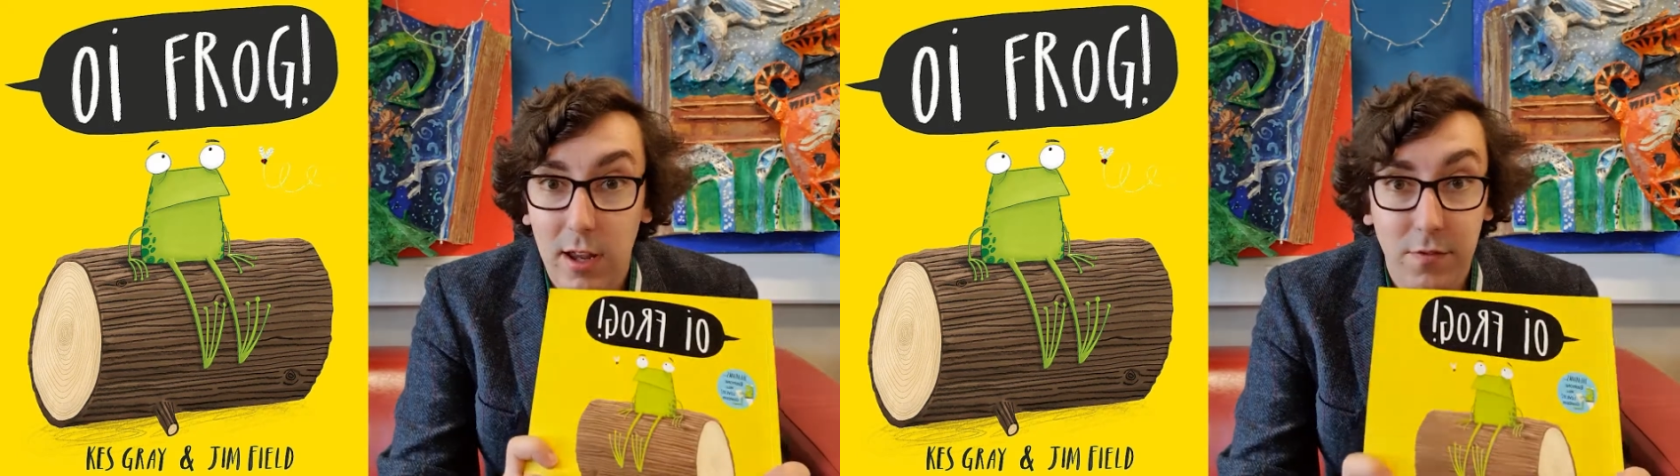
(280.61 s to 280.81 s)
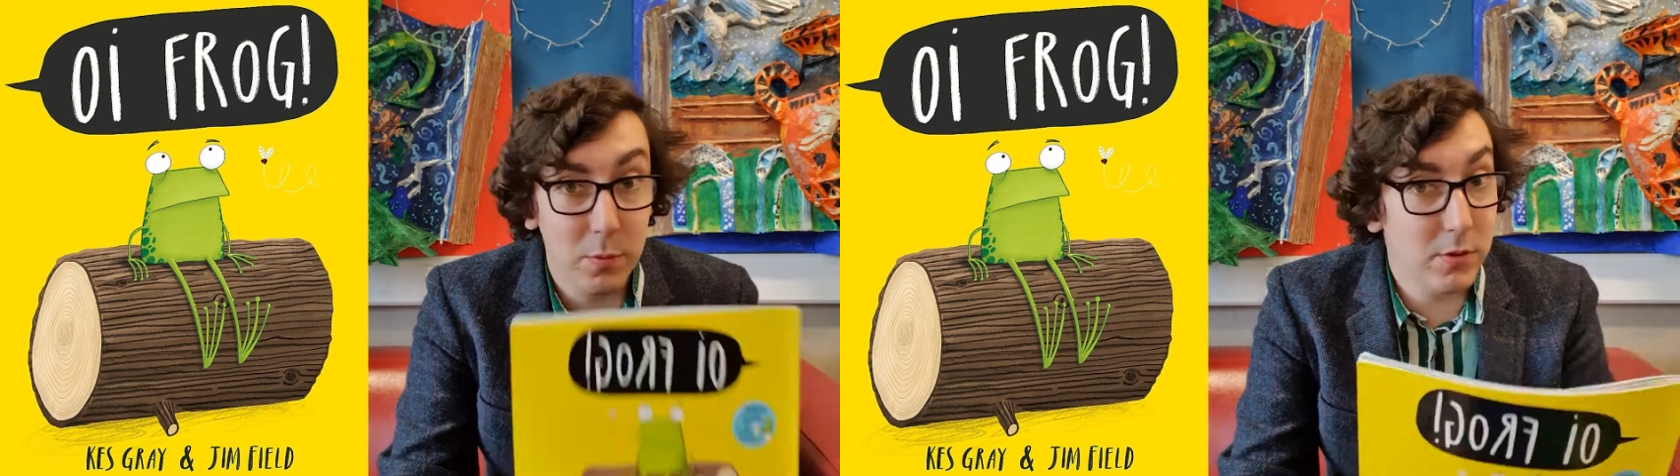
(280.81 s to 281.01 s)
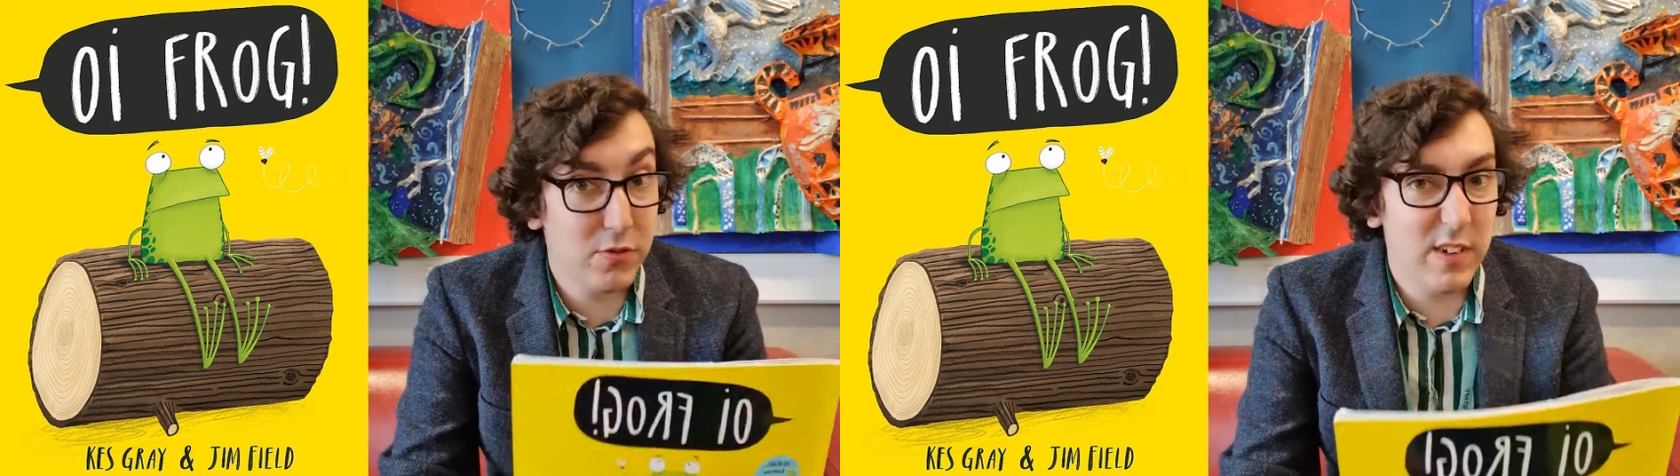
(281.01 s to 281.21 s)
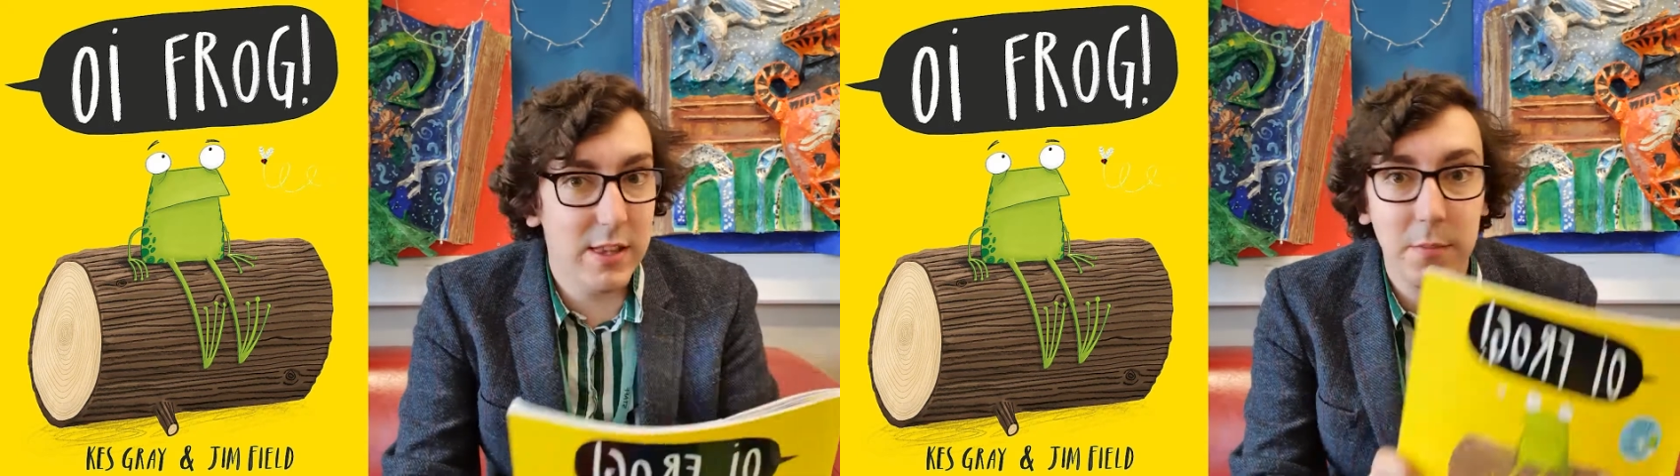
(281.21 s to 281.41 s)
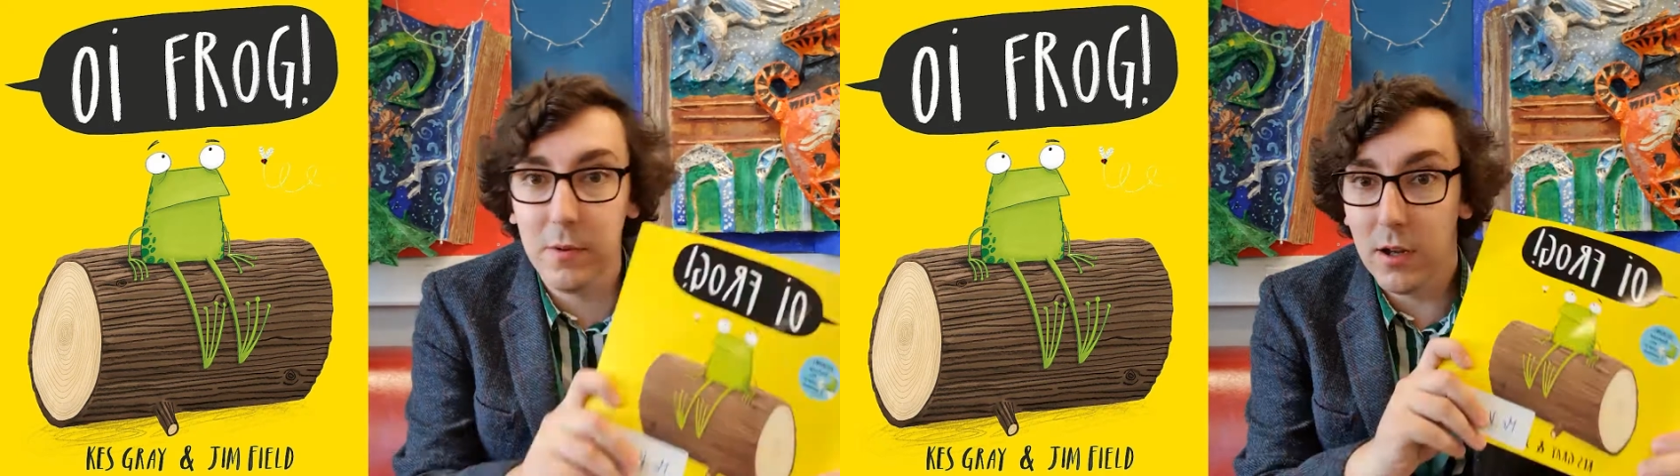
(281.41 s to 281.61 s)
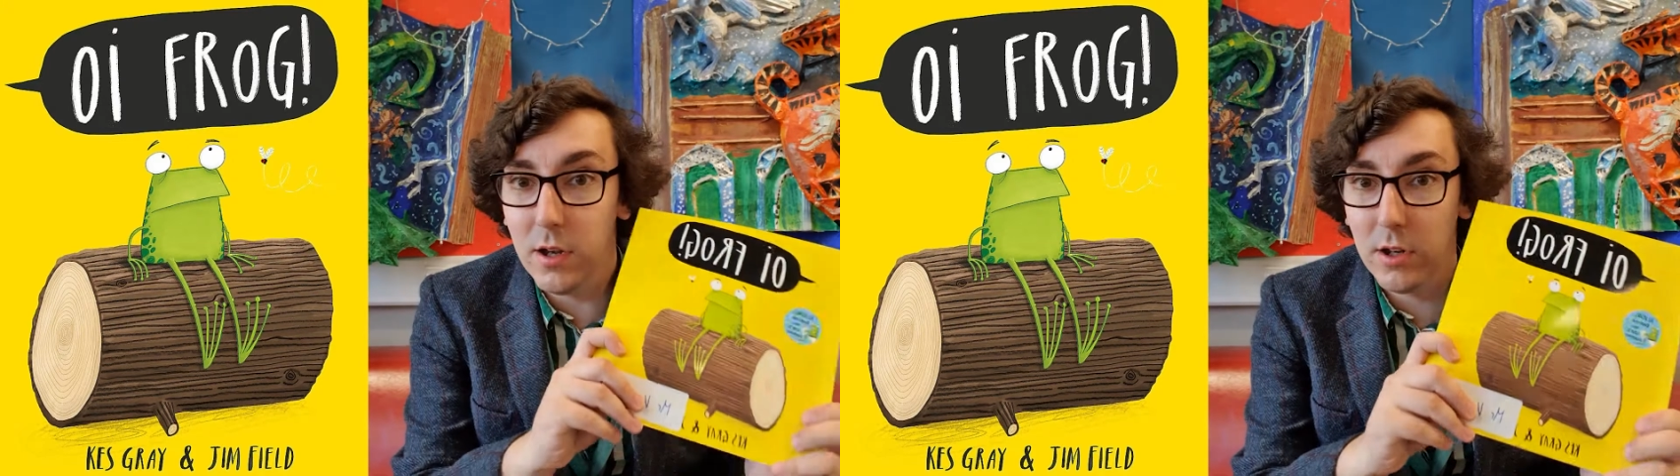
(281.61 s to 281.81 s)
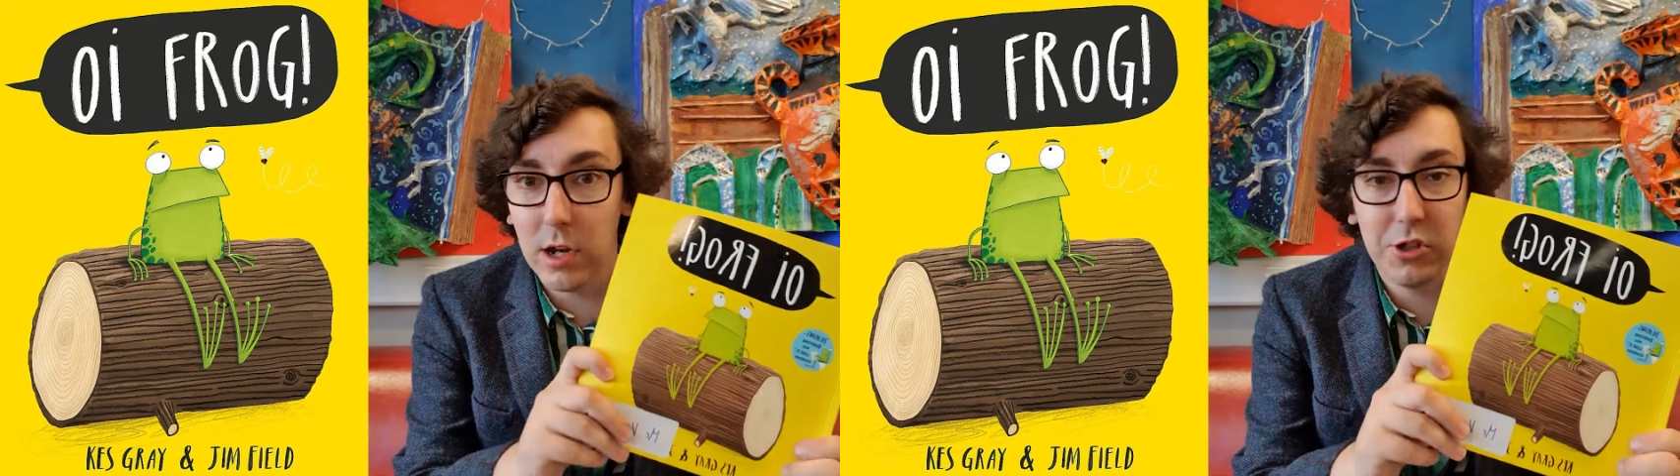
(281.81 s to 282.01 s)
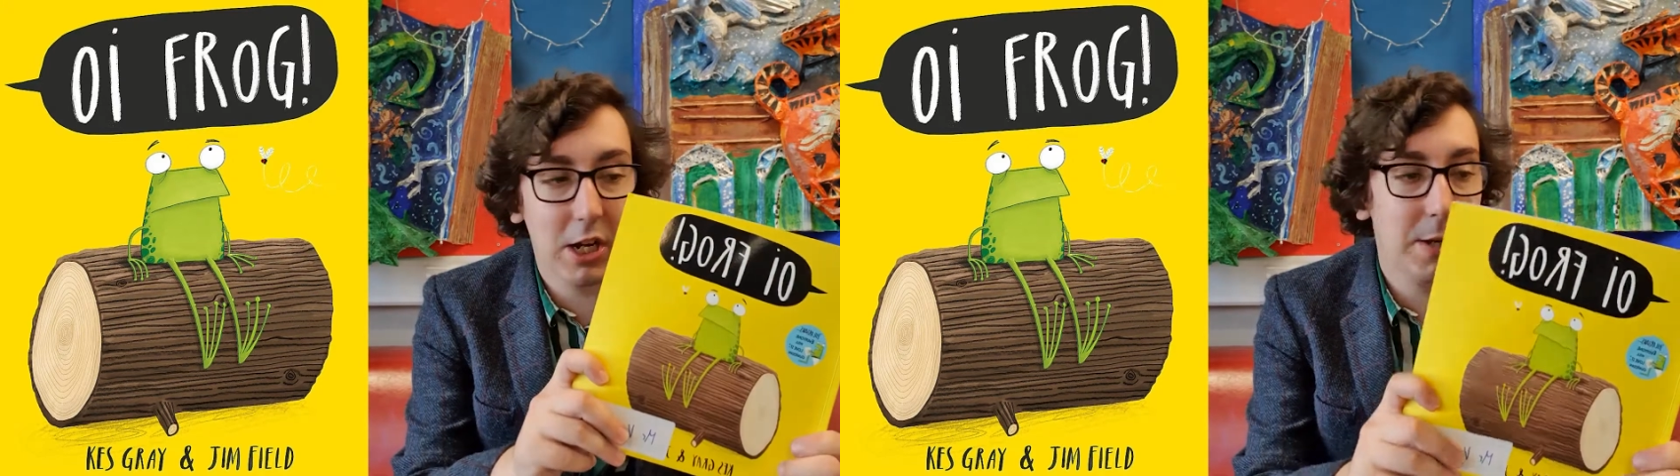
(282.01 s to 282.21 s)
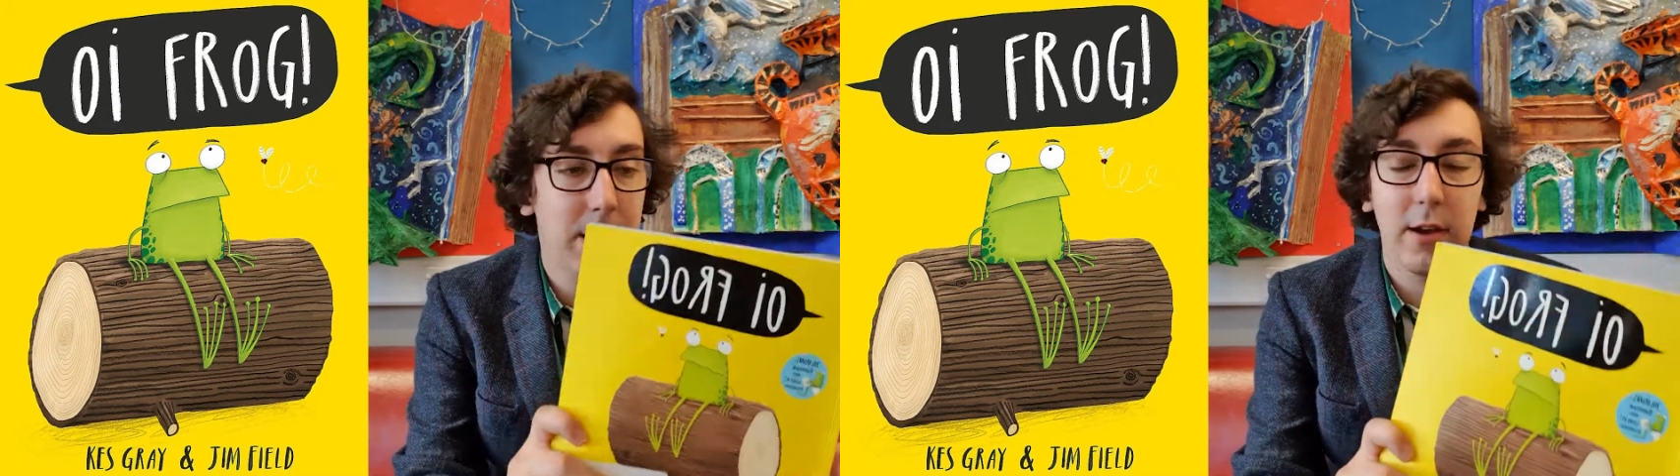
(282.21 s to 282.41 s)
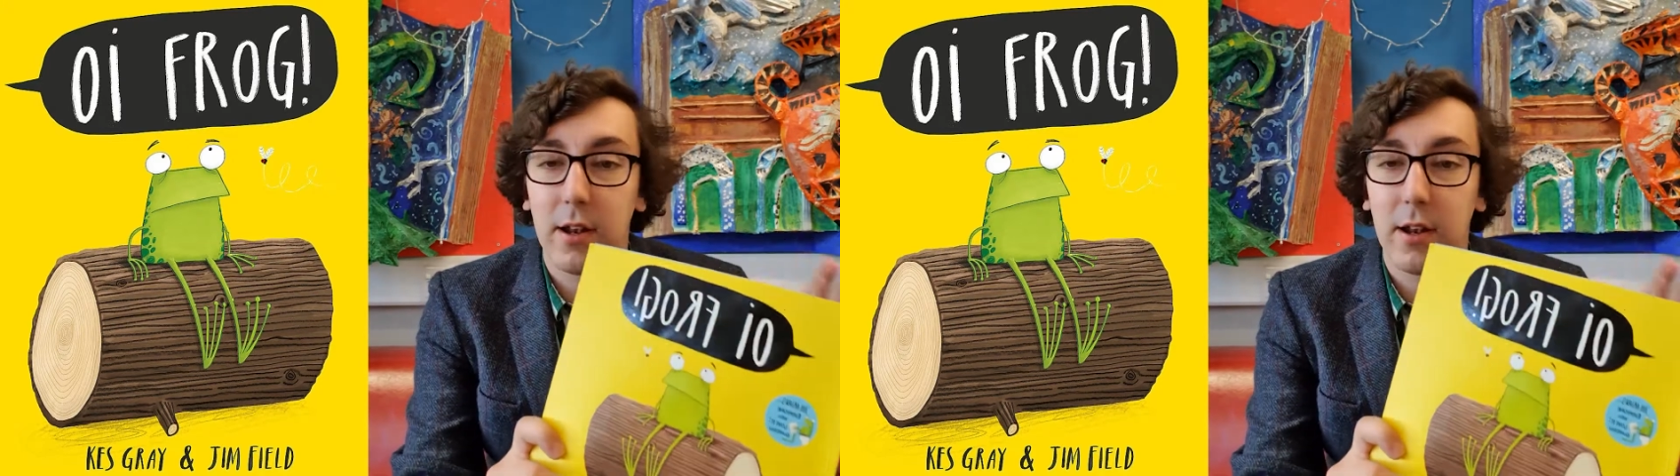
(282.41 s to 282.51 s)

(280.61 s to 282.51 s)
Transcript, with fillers: If you want to read them, go check them out